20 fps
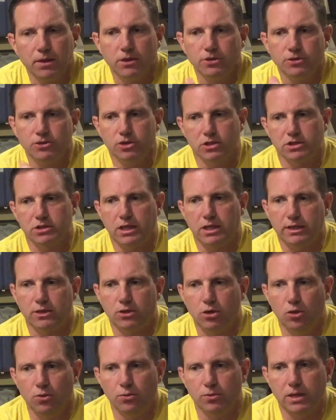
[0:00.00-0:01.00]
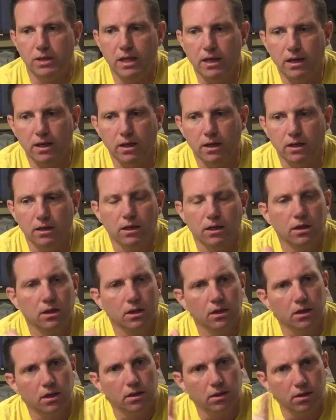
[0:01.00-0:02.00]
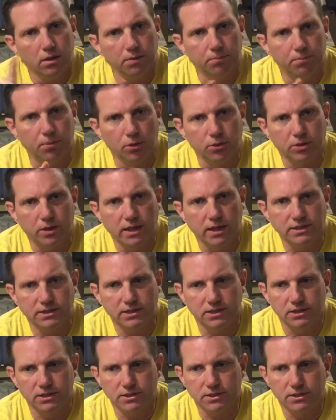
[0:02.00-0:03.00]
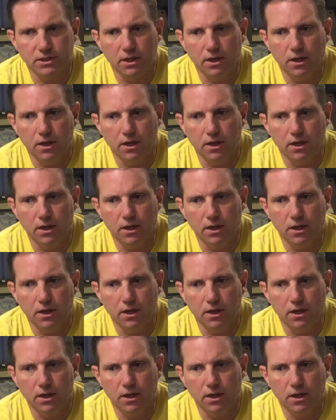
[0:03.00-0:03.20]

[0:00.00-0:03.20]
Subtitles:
Just like cocaine, in both cases,